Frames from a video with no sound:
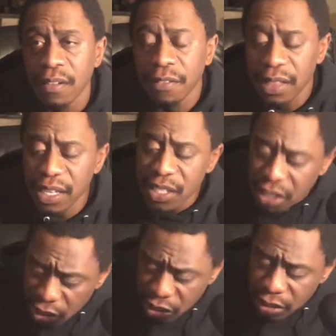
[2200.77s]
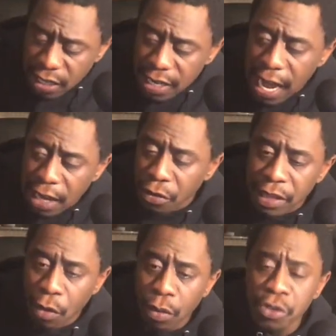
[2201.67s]
there's such a denial
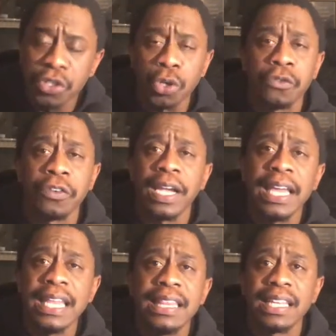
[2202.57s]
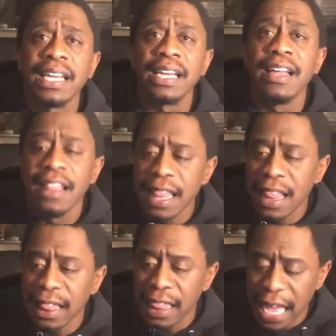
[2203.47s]
that we'll search for anything
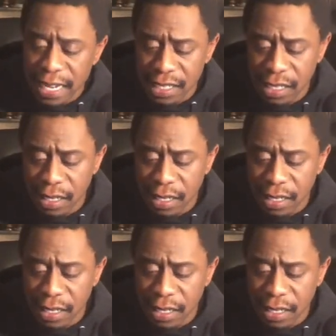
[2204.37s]
that